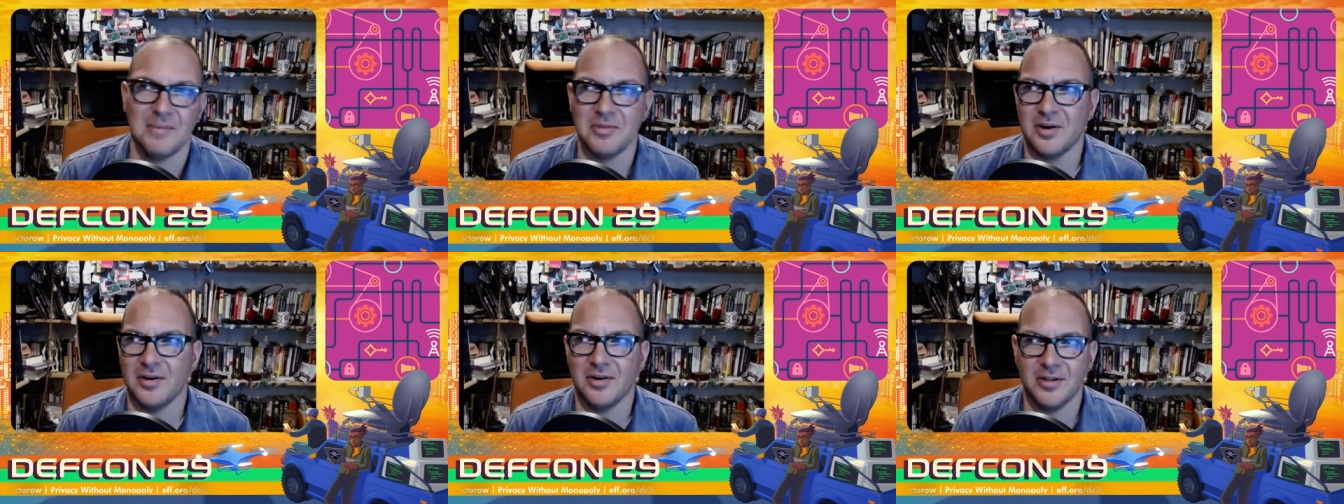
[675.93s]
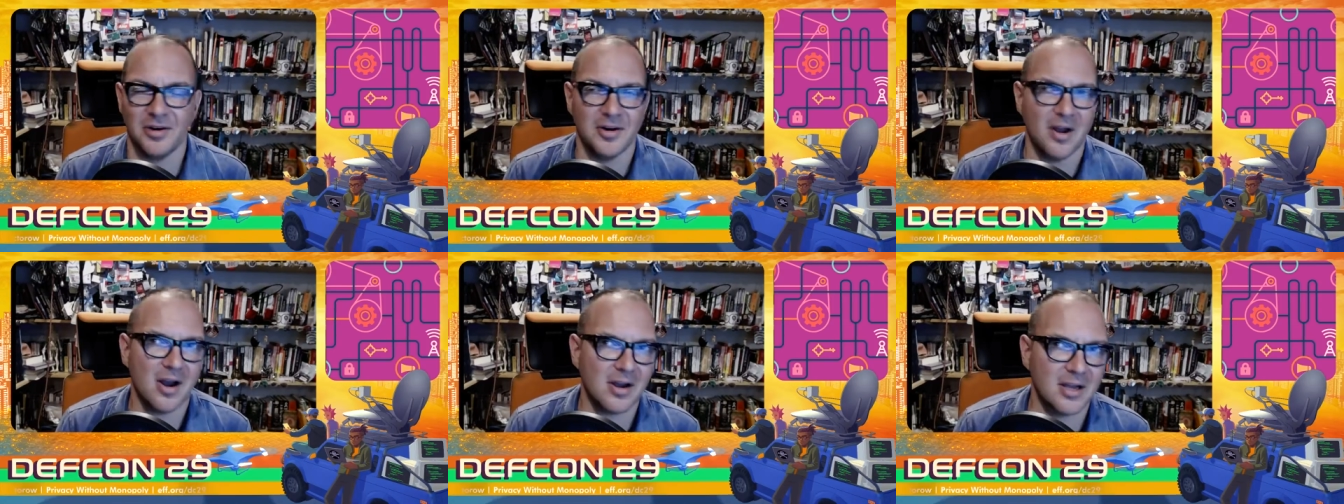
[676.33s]
They're
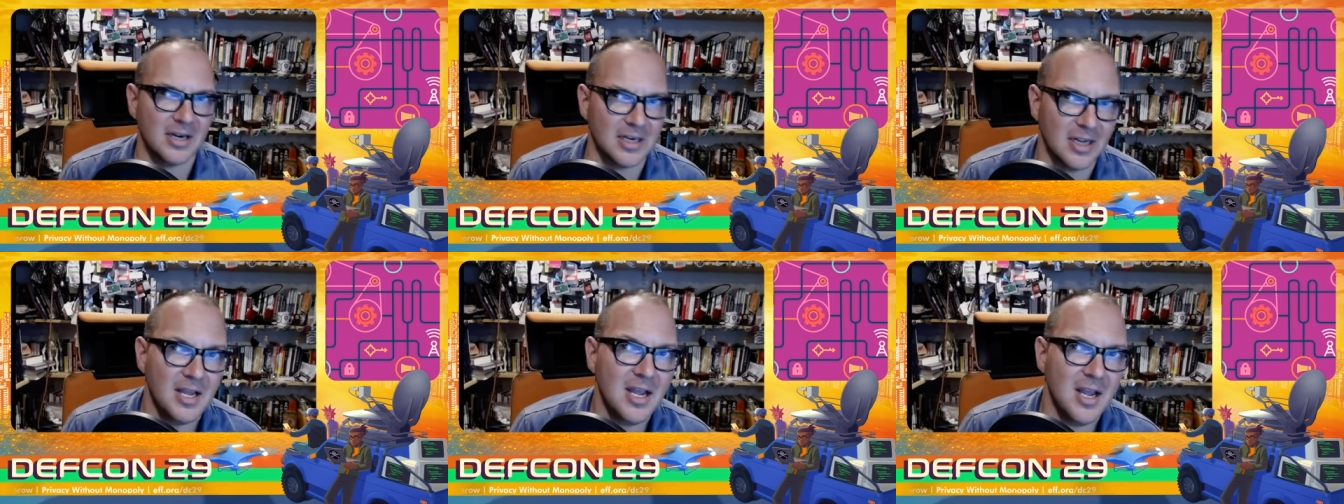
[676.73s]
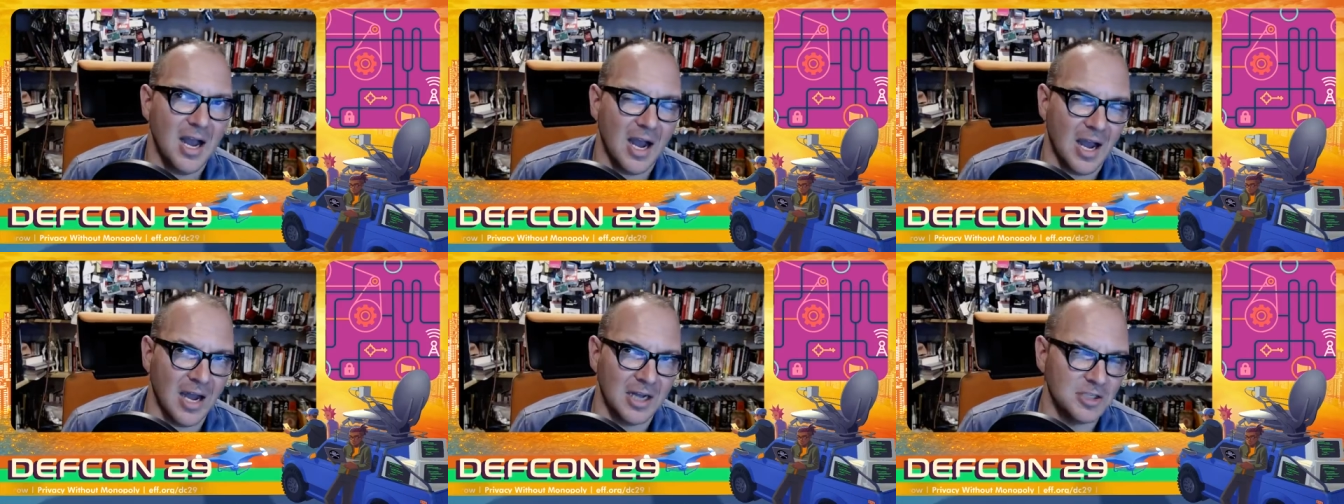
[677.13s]
not going
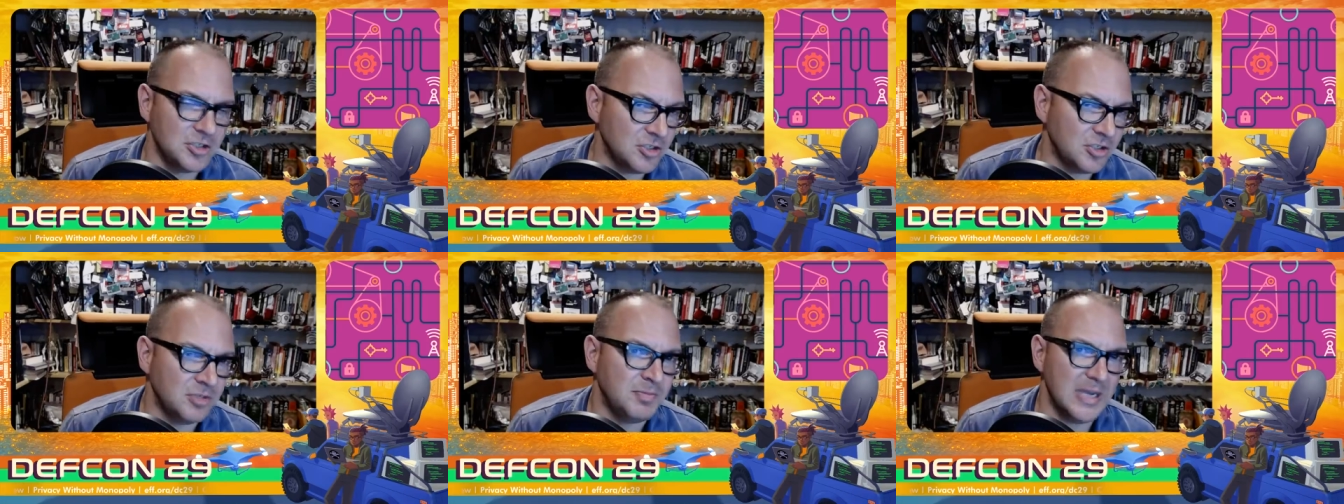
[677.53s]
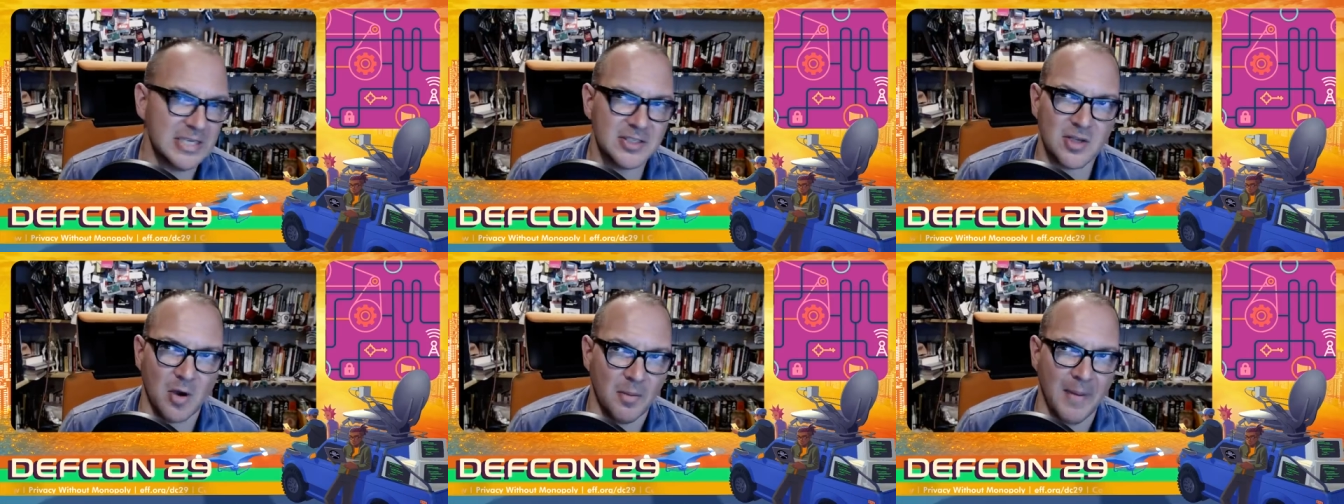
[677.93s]
to be
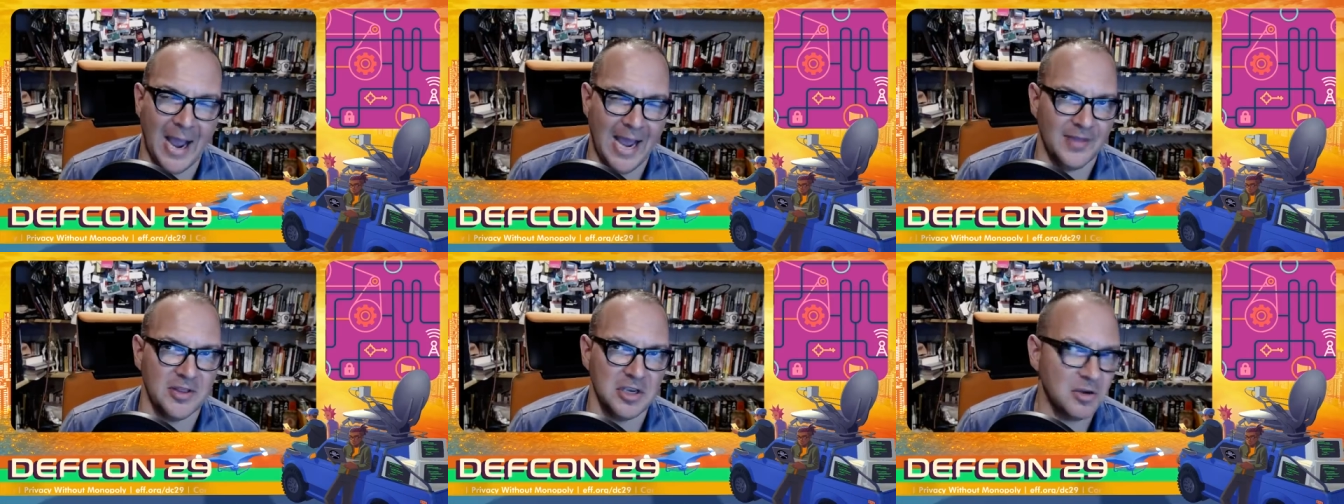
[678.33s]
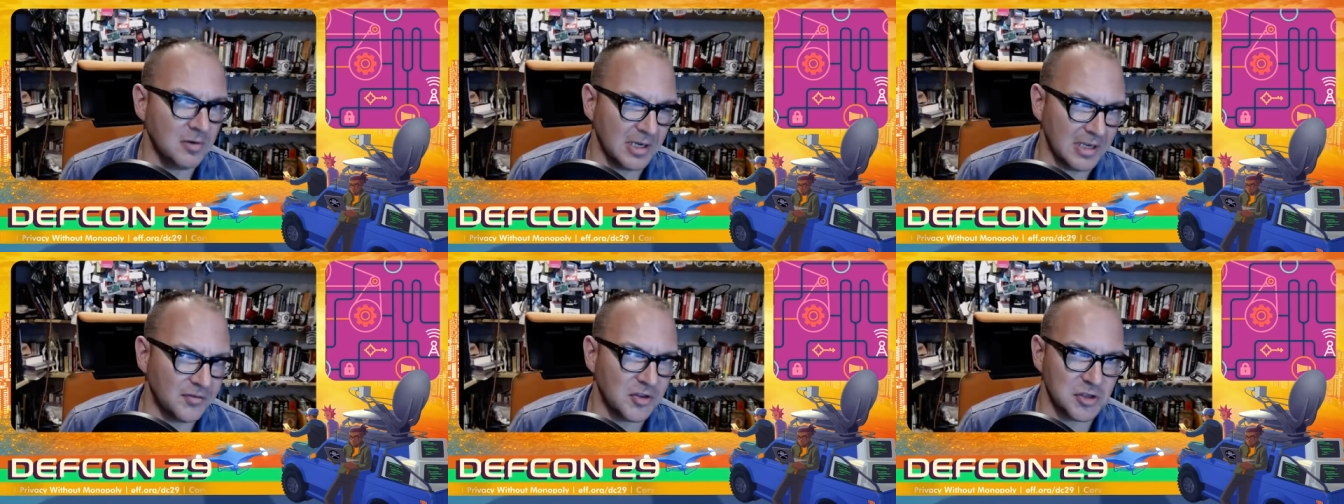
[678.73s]
so bad that you
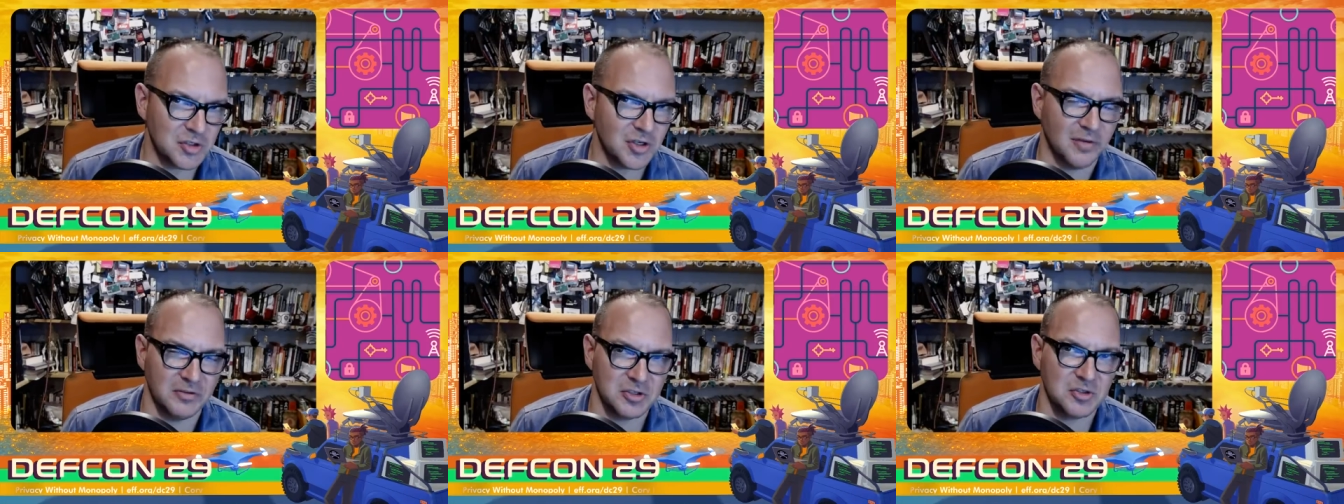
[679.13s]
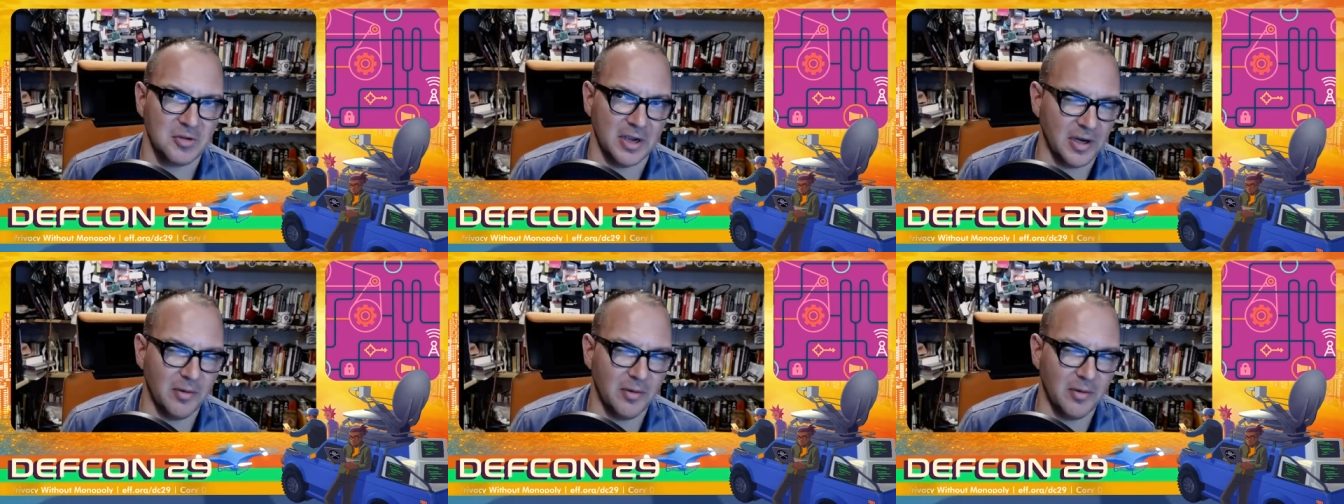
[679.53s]
leave the service
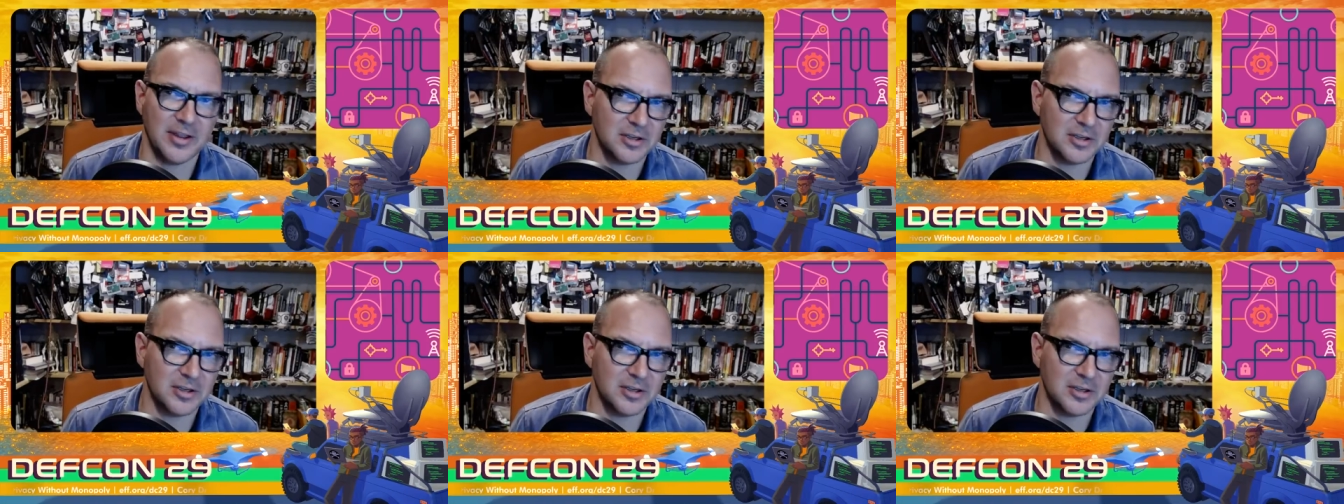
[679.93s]
straight away.